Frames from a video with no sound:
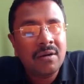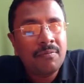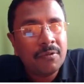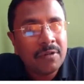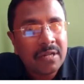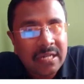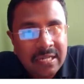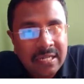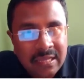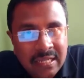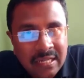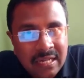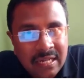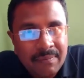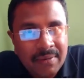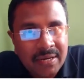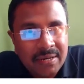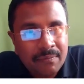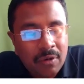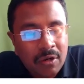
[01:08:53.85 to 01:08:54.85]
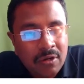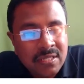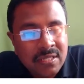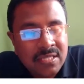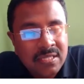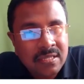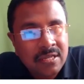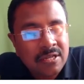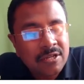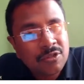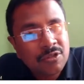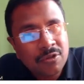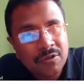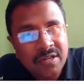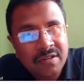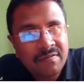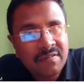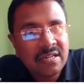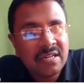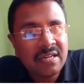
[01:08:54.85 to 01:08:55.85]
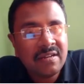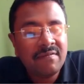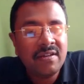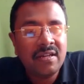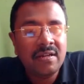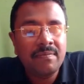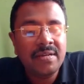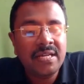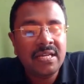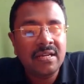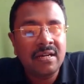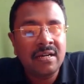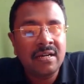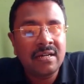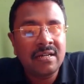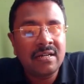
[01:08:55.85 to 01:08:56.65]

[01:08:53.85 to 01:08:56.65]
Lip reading: put it in the comment box. So definitely we'll be